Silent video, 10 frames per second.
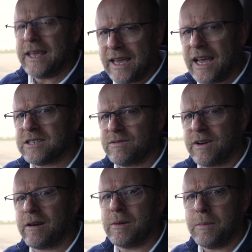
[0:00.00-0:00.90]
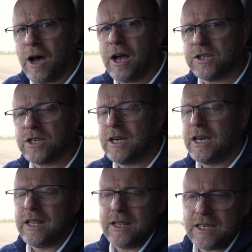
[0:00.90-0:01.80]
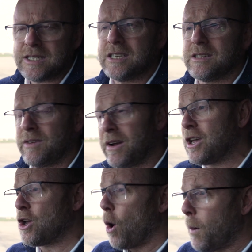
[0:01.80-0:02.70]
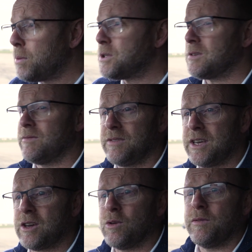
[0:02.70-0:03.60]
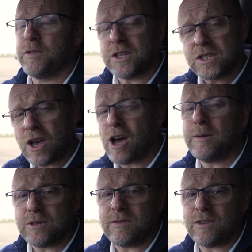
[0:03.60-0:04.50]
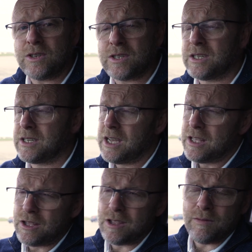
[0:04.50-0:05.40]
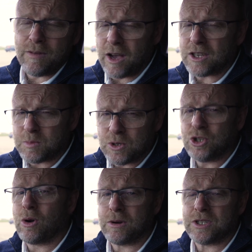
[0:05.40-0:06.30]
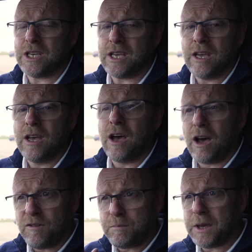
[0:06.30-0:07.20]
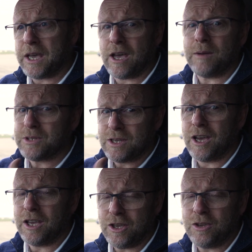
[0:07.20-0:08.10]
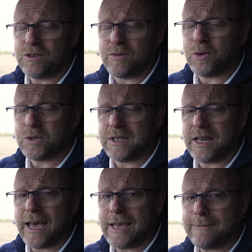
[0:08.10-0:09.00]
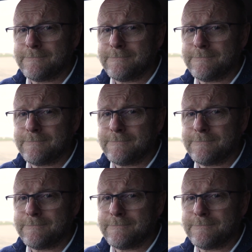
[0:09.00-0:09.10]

Yes, very much. This is a very competent vehicle for the types of uses that the vast majority of pickups are used for today.